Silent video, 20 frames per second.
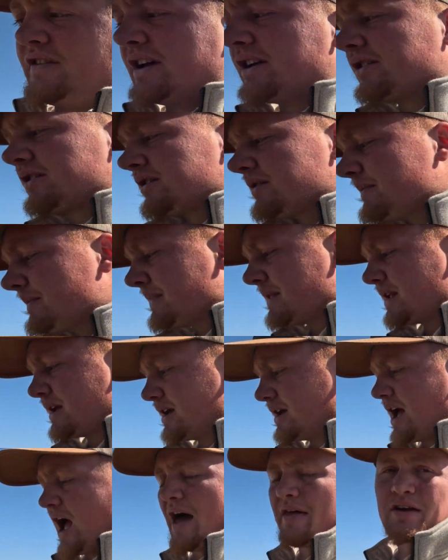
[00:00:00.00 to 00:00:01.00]
feeder,
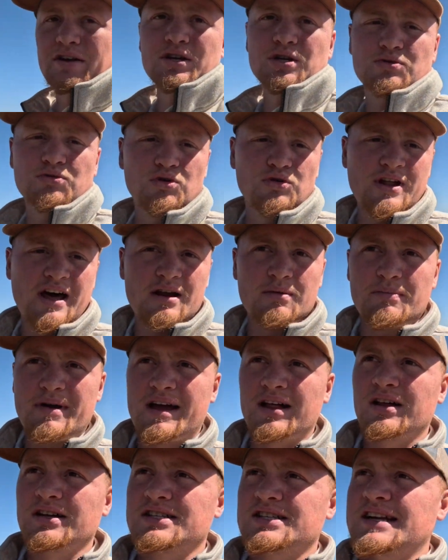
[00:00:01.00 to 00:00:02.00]
and then just rolling out a
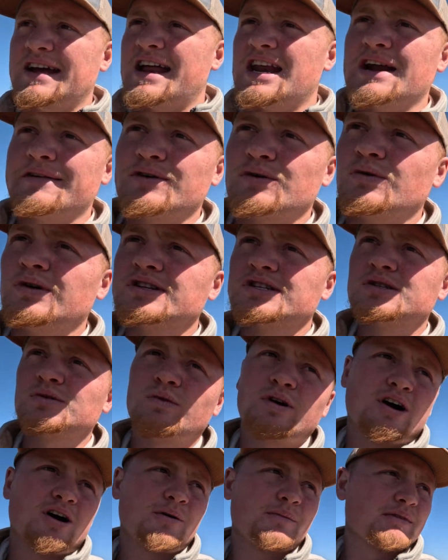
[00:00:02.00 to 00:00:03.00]
bale of sedan every once in
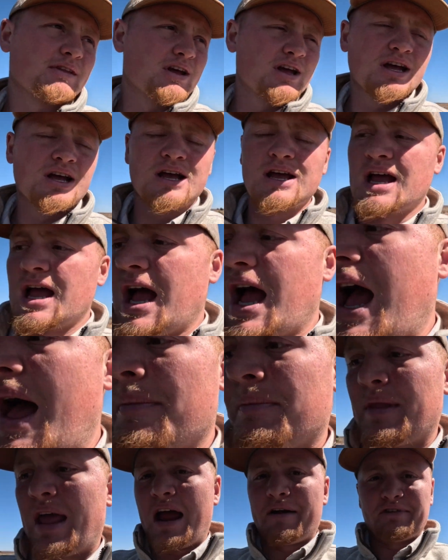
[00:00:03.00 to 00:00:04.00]
a while,
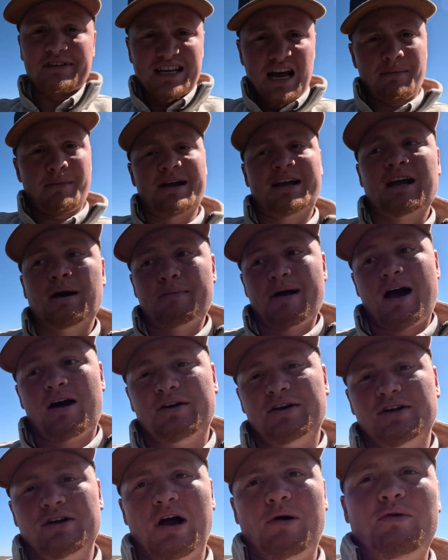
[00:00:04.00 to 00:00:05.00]
every time I come
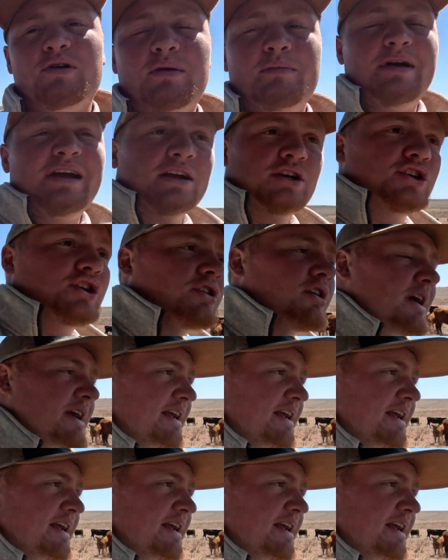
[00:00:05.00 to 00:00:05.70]
out here, I want to make sure